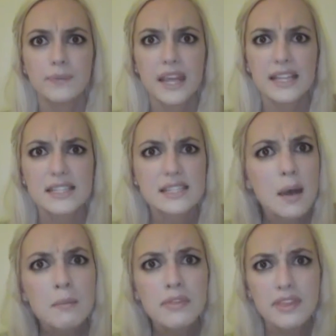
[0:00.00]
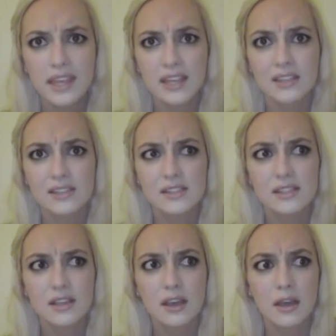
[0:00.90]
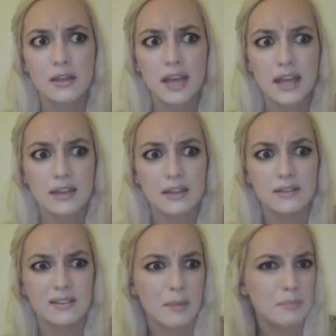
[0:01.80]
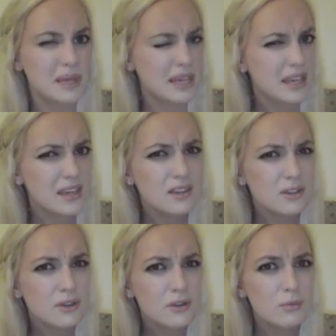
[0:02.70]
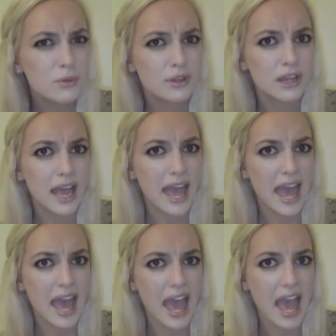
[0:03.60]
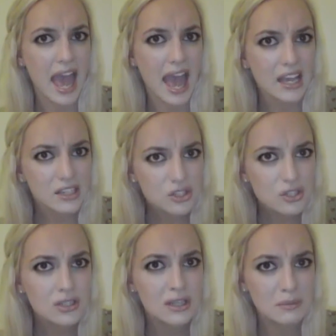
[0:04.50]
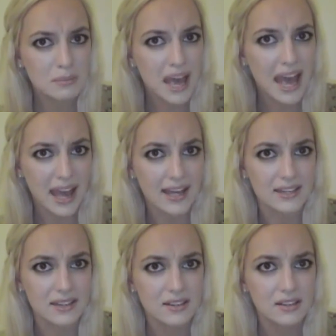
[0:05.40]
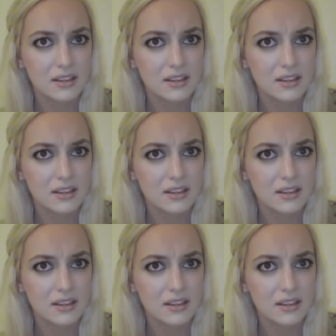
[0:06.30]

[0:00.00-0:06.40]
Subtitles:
that some things that appeared good were actually bad,